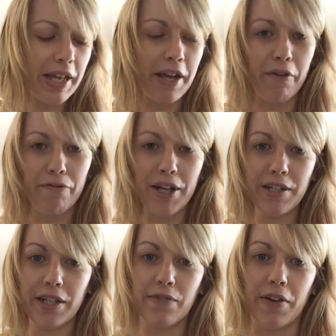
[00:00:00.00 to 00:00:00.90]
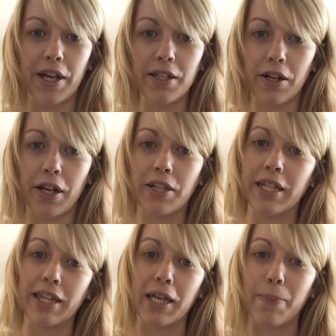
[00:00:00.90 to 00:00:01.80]
Now first things first, I'd like you
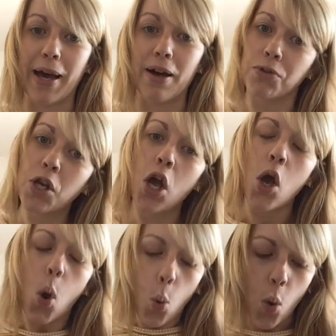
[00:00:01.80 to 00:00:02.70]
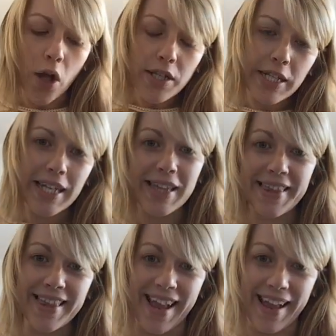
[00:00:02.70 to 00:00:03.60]
to think about, what do you
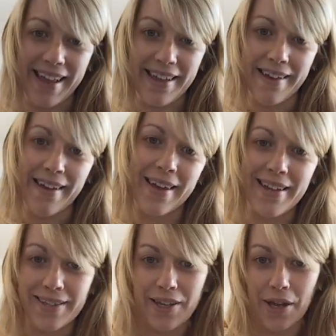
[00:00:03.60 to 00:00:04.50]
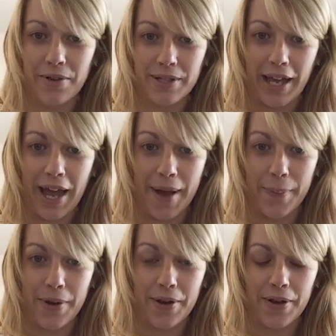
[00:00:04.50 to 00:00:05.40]
think is going to
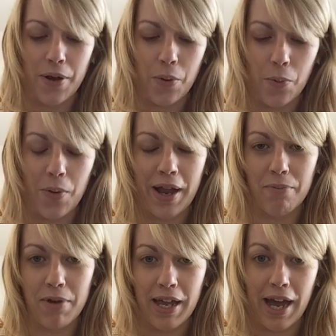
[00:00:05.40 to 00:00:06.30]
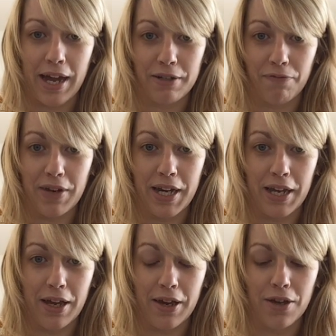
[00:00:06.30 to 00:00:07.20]
happen when we add
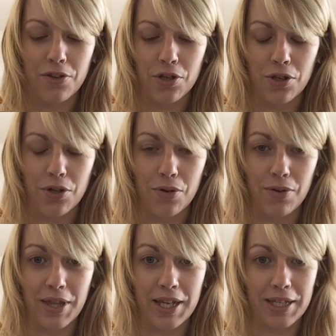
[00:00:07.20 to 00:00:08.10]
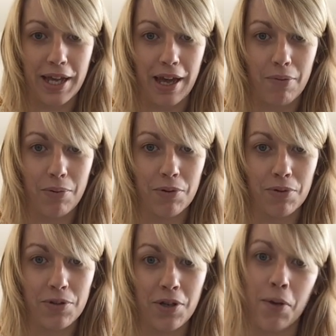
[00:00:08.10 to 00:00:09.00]
vinegar to these
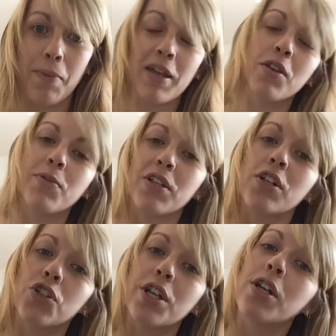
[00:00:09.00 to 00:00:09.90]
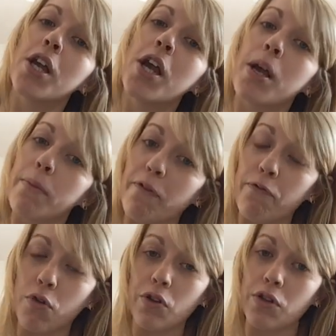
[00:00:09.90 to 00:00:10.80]
apples? So make your prediction
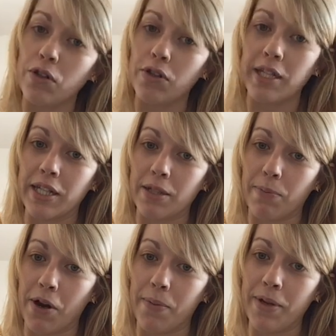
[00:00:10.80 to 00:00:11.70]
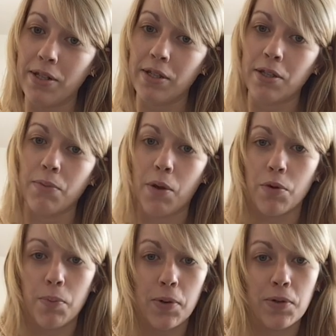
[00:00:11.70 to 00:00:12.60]
before you do experiment. You might
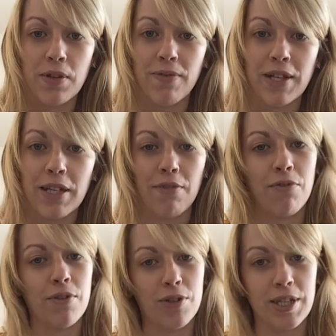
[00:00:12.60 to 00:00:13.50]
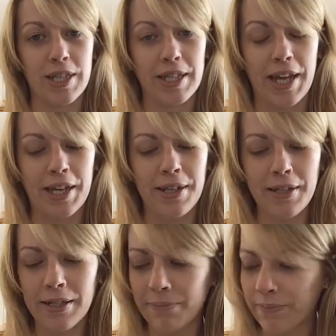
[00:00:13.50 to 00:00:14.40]
want to pause the video for just a
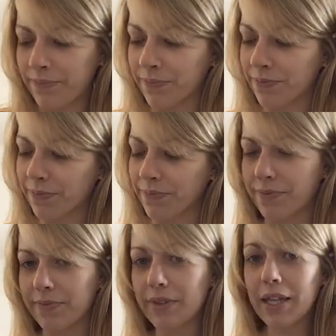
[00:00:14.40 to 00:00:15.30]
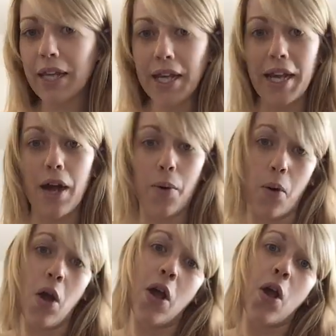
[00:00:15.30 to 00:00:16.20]
second.
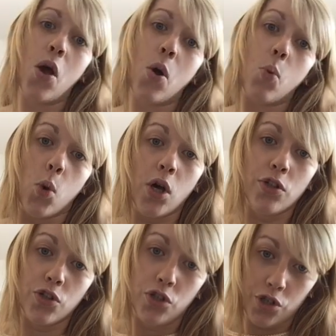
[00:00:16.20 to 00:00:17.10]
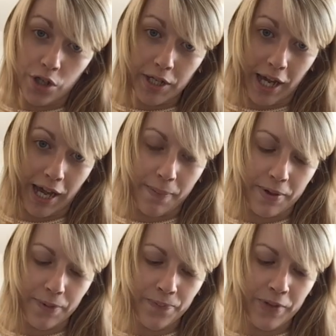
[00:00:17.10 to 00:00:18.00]
Now what should
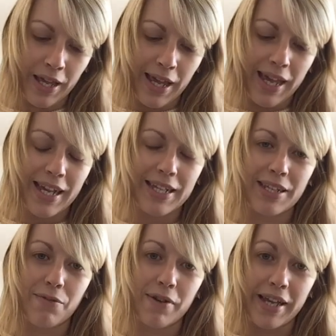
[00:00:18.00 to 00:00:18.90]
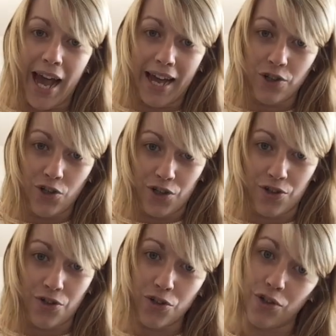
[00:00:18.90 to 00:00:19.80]
happen is a
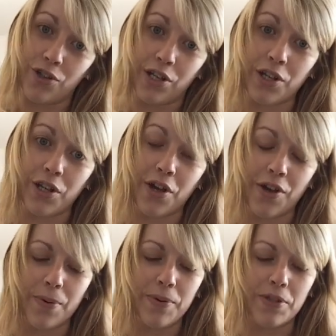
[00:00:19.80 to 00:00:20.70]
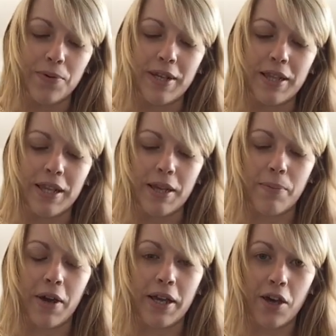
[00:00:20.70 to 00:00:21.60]
reaction should occur between the
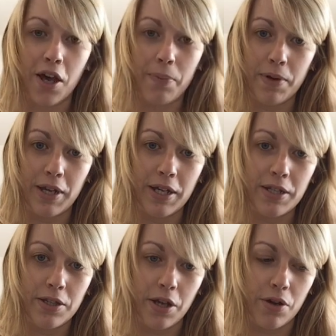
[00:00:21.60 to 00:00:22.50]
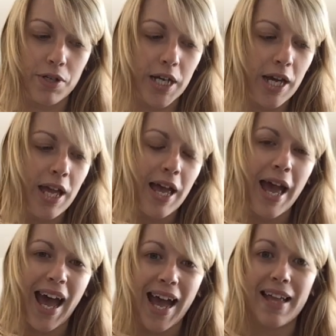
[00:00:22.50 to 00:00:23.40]
bicarbonate soda
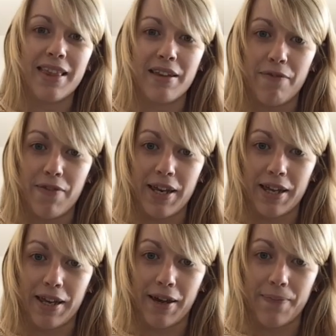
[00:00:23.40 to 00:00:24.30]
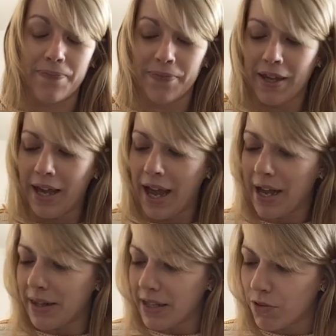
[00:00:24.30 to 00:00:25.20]
and the vinegar,
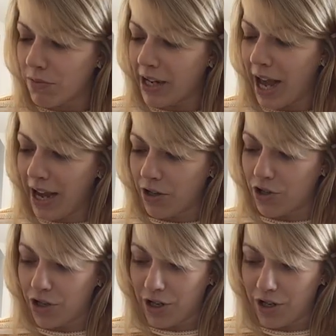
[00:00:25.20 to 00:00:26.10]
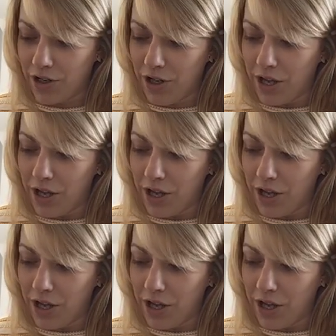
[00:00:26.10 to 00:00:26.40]
and this reaction